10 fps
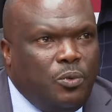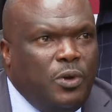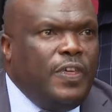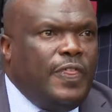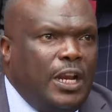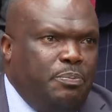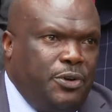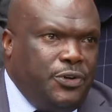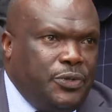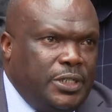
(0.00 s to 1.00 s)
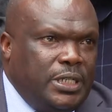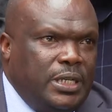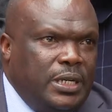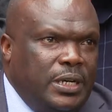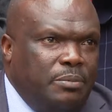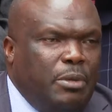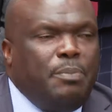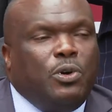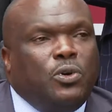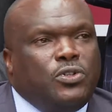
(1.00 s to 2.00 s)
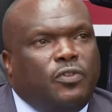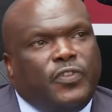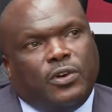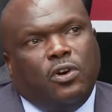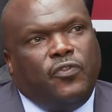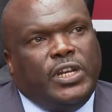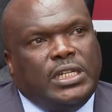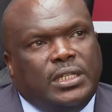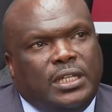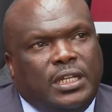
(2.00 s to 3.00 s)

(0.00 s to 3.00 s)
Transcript: within that period. But because of the COVID,